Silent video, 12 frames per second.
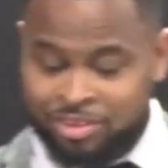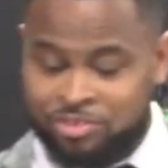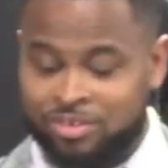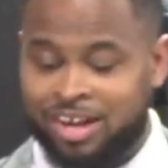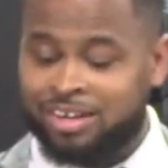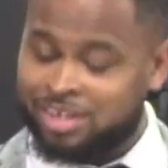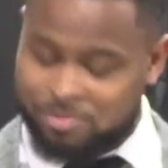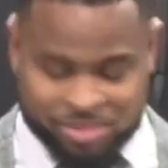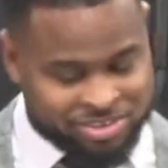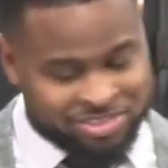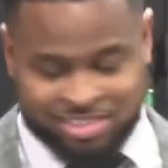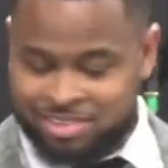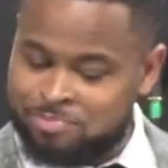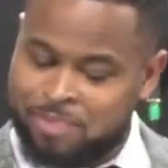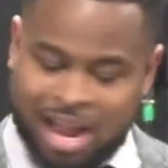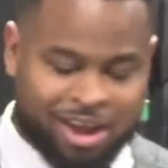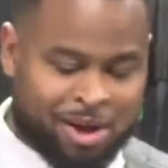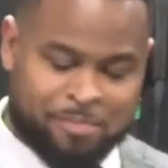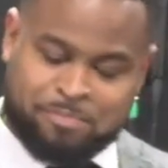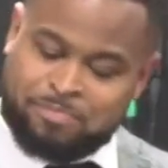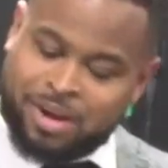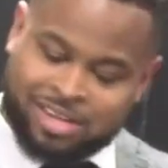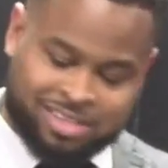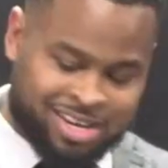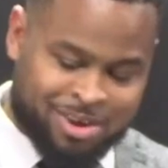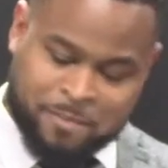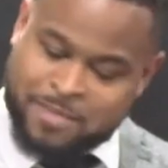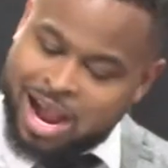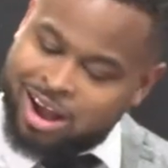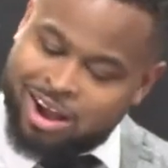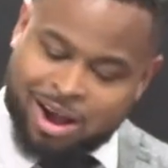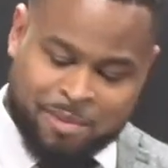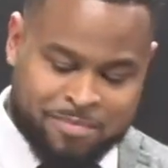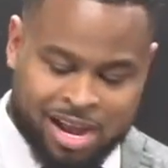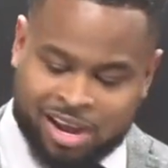Let me just back up. Pastor Leon, back up.